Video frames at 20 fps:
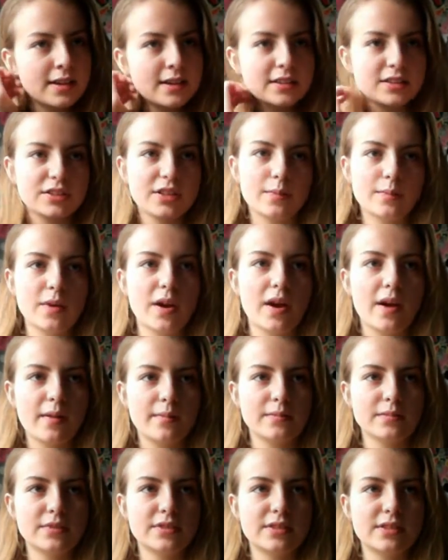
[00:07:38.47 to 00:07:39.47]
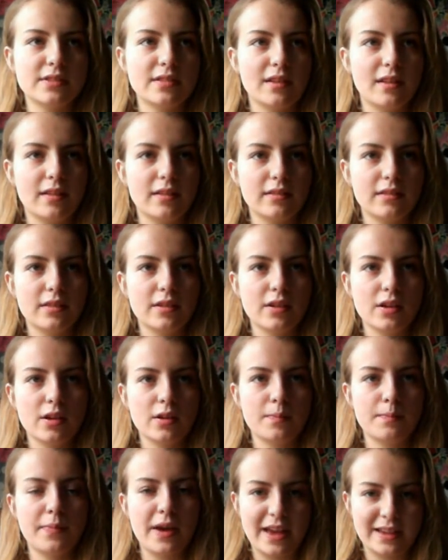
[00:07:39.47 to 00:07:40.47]
sometimes
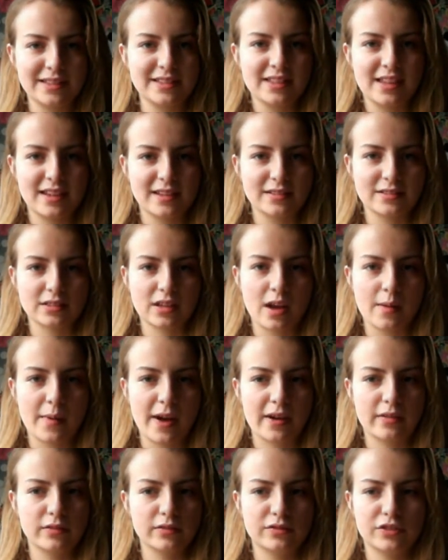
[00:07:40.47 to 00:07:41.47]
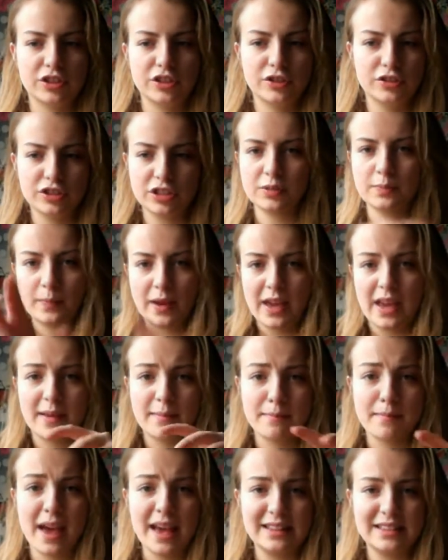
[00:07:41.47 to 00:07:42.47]
the best things come out of you just
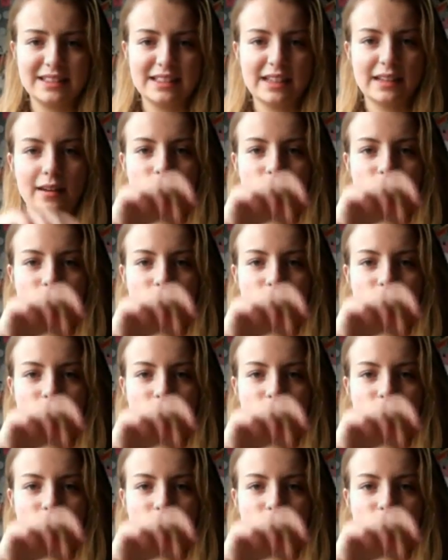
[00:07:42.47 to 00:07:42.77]
being messy,